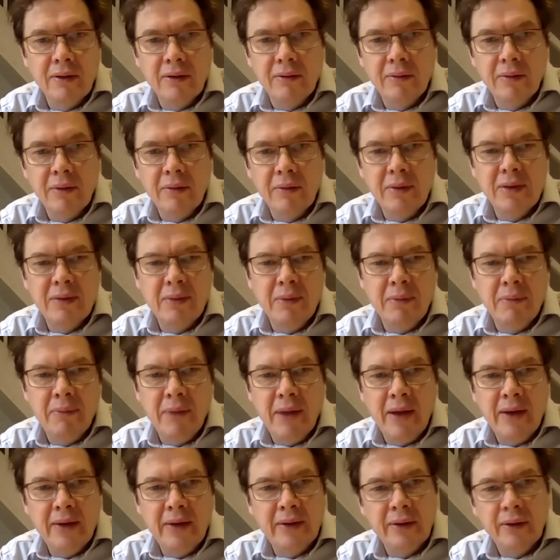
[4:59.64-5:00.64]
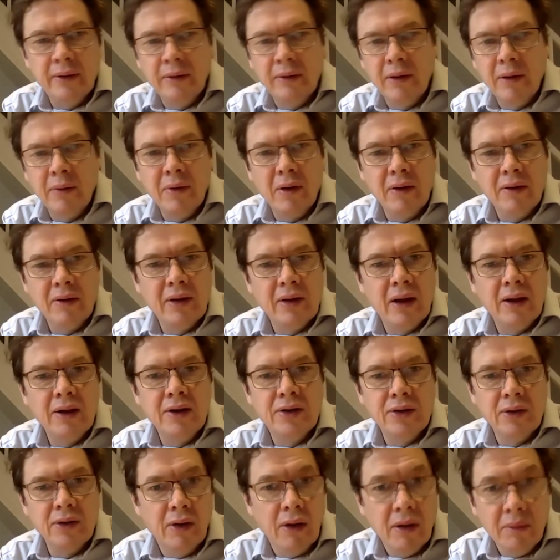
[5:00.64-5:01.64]
good, or maybe it's a bit better, or I'm not
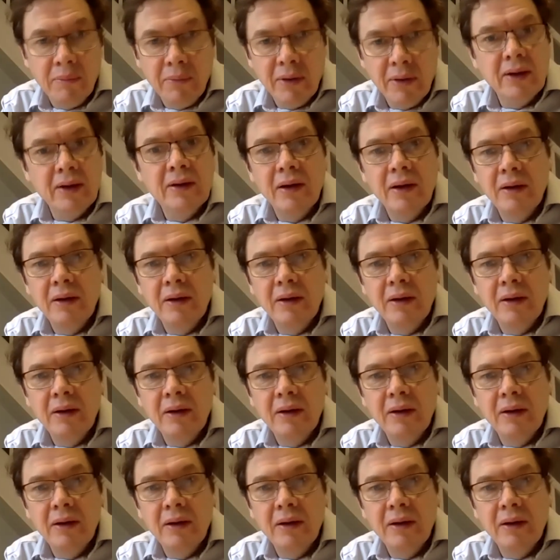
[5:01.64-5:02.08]
entirely sure,